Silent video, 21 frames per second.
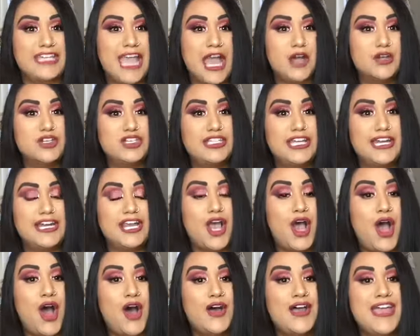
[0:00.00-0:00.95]
calculate it
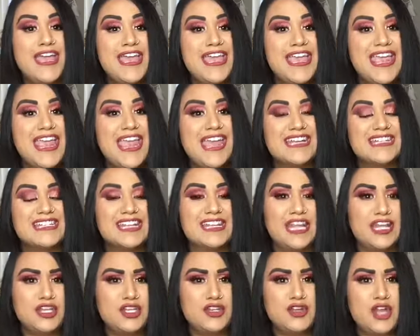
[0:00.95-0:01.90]
all and
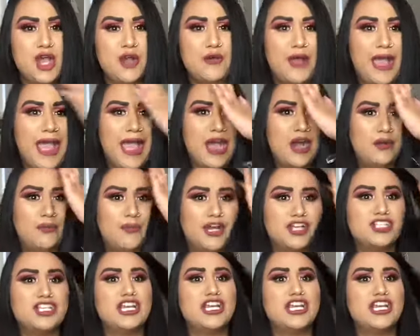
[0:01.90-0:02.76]
let you know how much